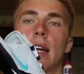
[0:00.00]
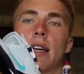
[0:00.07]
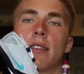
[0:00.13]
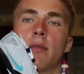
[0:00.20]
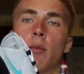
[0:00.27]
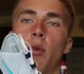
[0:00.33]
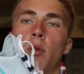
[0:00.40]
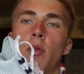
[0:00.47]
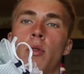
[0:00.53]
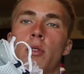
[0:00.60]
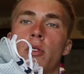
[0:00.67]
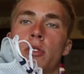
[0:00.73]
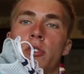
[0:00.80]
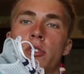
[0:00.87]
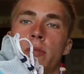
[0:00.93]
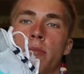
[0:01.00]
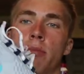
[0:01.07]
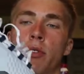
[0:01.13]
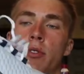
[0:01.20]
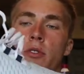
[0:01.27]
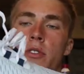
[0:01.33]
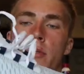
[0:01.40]
of got some orange, some
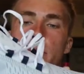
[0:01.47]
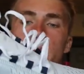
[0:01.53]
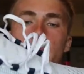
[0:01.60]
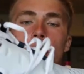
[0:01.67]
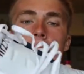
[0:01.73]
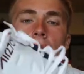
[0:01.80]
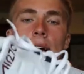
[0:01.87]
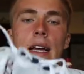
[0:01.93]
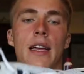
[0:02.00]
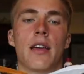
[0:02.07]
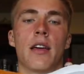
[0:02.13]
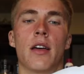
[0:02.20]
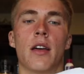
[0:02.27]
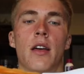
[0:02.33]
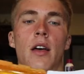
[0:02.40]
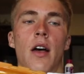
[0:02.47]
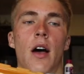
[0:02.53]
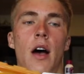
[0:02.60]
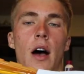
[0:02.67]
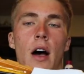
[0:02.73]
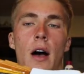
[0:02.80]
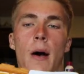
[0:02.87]
blue, some black.
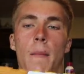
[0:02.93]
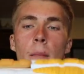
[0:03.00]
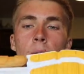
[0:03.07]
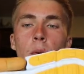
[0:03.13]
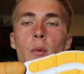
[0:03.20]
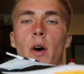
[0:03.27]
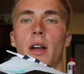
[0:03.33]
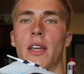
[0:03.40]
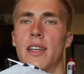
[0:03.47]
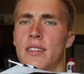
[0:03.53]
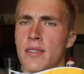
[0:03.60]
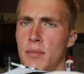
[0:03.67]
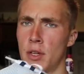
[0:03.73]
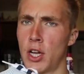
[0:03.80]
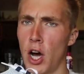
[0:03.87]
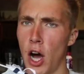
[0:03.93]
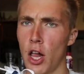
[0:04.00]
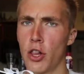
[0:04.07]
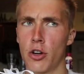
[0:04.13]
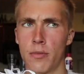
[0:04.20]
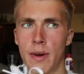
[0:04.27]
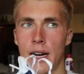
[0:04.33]
Um, I want to get some
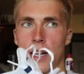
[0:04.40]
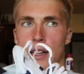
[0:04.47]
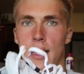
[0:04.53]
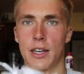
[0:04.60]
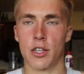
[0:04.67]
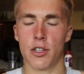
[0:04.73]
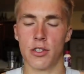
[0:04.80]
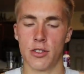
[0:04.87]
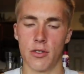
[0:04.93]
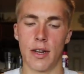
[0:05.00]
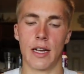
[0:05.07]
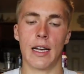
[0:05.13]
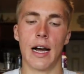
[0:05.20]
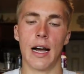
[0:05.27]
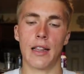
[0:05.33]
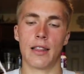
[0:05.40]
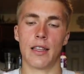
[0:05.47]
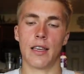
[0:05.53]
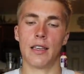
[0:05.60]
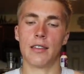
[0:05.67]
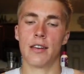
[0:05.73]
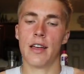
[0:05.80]
color in my collection, so I got
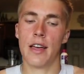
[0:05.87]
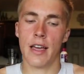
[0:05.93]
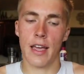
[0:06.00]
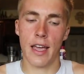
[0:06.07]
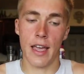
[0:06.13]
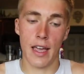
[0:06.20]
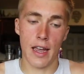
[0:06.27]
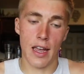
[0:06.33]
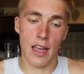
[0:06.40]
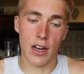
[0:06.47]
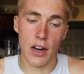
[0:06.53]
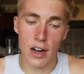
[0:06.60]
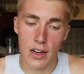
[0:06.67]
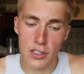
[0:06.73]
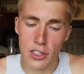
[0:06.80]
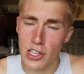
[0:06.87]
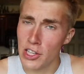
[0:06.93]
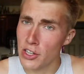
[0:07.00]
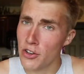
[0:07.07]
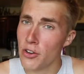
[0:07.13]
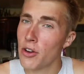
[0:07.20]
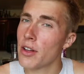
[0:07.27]
these. And honestly,
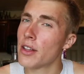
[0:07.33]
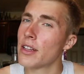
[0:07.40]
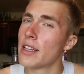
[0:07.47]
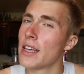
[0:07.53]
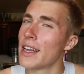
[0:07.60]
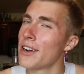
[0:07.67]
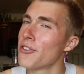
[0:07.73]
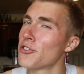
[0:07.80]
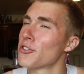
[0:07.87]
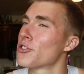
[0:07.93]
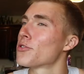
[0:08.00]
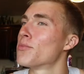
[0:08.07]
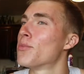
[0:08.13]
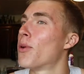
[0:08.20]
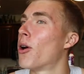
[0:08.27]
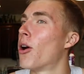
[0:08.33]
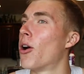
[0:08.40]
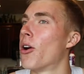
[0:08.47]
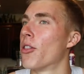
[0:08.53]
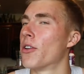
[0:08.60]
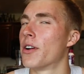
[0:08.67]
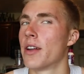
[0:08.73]
they're a little
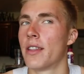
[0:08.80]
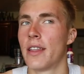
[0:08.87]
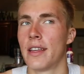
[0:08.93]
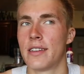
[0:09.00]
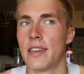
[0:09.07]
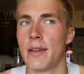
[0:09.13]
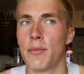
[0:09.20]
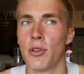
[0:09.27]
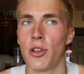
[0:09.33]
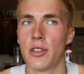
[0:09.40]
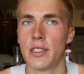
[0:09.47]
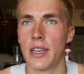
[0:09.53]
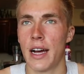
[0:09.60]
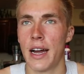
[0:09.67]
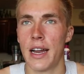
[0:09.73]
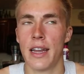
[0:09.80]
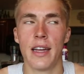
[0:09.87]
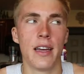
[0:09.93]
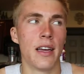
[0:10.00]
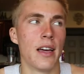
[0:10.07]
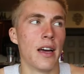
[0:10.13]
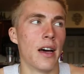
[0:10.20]
small. They're, they seem a little
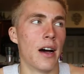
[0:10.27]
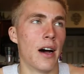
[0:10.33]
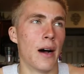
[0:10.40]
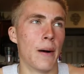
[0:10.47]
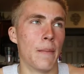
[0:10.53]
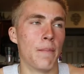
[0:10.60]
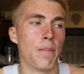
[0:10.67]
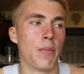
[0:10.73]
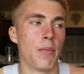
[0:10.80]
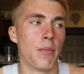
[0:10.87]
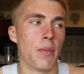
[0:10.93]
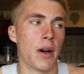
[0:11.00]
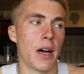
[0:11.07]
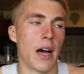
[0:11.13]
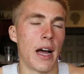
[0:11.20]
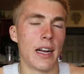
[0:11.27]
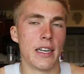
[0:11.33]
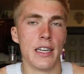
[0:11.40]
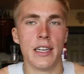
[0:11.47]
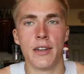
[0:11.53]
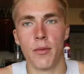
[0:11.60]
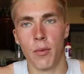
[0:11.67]
tight, um, but I
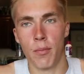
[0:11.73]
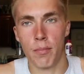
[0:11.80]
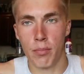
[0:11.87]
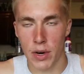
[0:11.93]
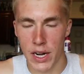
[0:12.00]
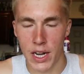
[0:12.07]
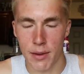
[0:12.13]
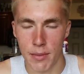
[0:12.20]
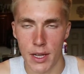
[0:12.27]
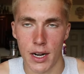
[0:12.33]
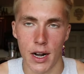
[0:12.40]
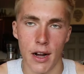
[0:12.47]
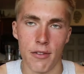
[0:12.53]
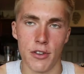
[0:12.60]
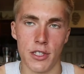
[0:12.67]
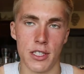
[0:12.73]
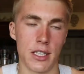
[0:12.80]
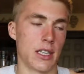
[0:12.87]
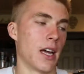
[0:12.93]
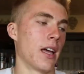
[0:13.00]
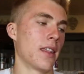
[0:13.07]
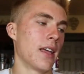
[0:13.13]
need to break them in,
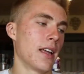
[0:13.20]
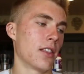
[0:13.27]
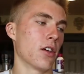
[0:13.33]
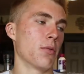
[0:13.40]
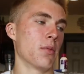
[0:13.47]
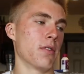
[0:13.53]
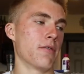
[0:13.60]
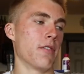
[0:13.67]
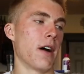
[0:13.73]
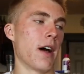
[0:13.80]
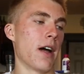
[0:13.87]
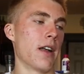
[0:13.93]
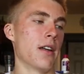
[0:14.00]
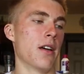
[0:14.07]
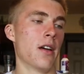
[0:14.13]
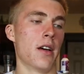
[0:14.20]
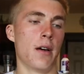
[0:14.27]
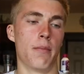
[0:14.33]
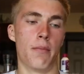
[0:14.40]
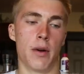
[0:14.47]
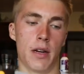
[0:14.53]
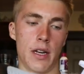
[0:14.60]
obviously. I think they'll be fine.
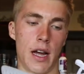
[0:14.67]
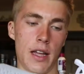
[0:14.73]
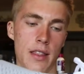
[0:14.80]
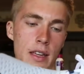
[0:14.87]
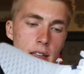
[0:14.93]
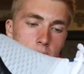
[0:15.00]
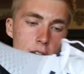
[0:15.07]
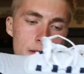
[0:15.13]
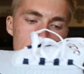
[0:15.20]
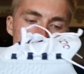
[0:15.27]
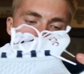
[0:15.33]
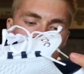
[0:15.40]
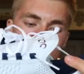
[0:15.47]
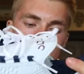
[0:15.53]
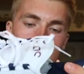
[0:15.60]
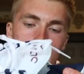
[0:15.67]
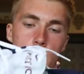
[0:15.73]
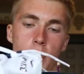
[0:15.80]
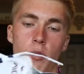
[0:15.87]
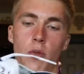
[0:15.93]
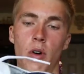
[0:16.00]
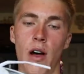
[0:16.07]
But I think they're pretty
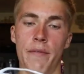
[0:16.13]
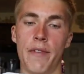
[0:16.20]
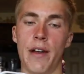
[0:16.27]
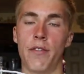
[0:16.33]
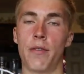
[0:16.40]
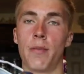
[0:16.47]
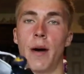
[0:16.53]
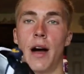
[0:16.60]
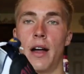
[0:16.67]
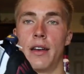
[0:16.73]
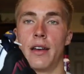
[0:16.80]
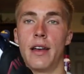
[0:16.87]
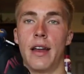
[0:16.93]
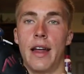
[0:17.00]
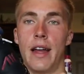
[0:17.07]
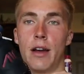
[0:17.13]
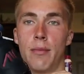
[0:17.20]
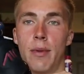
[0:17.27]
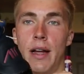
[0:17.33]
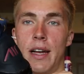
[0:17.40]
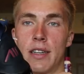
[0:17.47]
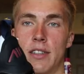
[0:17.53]
cool. I've never bought Air
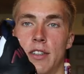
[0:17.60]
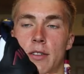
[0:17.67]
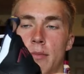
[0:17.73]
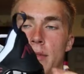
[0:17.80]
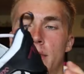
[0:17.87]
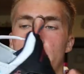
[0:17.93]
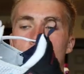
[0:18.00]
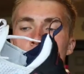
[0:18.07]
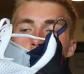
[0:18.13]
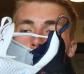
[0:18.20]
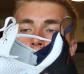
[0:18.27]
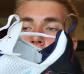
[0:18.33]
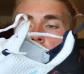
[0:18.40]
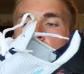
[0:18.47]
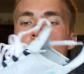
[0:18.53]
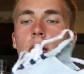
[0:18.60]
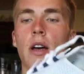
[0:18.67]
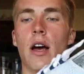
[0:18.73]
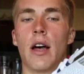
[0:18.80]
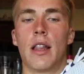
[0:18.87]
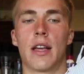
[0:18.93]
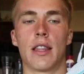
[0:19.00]
Maxes before.
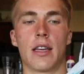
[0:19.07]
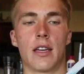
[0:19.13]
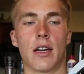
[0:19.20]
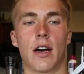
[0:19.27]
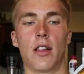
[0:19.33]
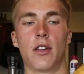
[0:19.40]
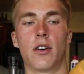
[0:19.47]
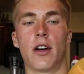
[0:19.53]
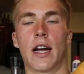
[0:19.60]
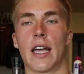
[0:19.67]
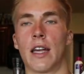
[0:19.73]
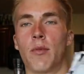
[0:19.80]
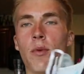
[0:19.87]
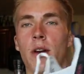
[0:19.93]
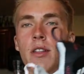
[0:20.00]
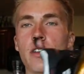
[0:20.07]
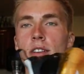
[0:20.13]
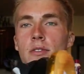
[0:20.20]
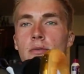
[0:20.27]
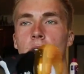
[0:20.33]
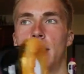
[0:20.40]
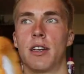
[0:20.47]
I like the color. I could wear
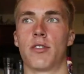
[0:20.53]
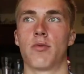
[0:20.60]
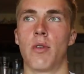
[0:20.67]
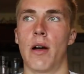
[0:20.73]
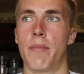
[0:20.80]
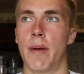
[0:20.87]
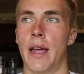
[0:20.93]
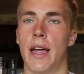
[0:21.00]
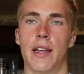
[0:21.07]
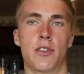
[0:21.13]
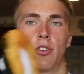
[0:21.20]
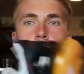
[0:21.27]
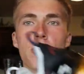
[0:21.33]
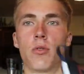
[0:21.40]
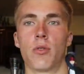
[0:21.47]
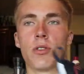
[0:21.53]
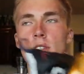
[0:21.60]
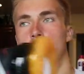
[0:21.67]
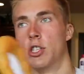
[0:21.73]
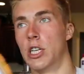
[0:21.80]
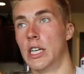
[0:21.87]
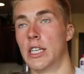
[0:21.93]
these like sweatpants, shorts,
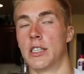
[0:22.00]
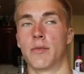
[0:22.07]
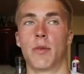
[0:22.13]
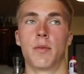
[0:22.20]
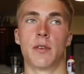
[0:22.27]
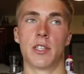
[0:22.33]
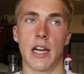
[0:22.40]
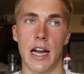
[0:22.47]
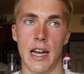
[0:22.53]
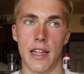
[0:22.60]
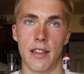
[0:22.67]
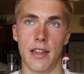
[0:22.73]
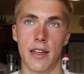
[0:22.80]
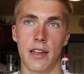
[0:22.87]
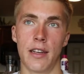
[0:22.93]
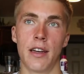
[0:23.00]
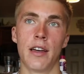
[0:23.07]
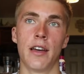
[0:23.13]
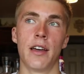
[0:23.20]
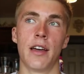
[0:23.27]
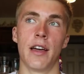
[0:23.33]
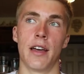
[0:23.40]
jeans, pretty much anything,
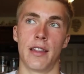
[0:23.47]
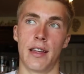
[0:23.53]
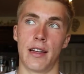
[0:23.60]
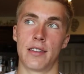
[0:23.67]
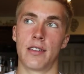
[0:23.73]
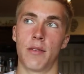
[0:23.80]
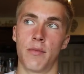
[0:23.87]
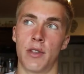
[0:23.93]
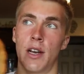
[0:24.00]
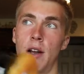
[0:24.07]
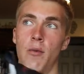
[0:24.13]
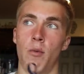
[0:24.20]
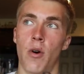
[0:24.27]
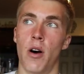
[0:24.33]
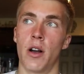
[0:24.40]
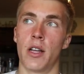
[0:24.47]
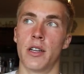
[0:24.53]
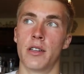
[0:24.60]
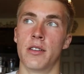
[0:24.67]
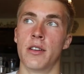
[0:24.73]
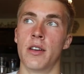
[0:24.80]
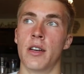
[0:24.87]
and that's something I
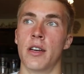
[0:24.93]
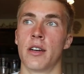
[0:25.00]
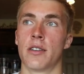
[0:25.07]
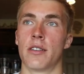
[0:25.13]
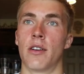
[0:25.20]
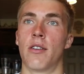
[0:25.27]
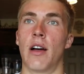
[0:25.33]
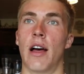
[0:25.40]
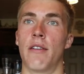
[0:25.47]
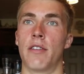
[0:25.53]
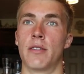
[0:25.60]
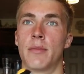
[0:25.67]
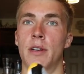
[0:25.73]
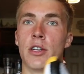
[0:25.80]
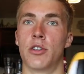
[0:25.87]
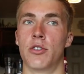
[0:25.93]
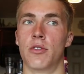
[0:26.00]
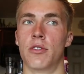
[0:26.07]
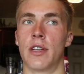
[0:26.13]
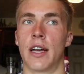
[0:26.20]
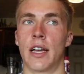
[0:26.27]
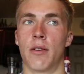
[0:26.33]
wanted because I don't have as many
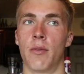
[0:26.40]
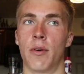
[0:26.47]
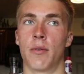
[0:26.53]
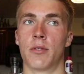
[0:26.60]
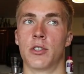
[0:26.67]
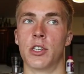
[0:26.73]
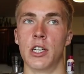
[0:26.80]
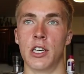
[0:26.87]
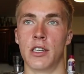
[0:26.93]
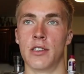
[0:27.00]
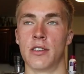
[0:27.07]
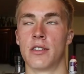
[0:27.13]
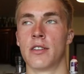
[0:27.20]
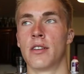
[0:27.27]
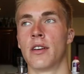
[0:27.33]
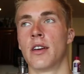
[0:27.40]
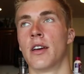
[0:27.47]
shoes I can wear with jeans,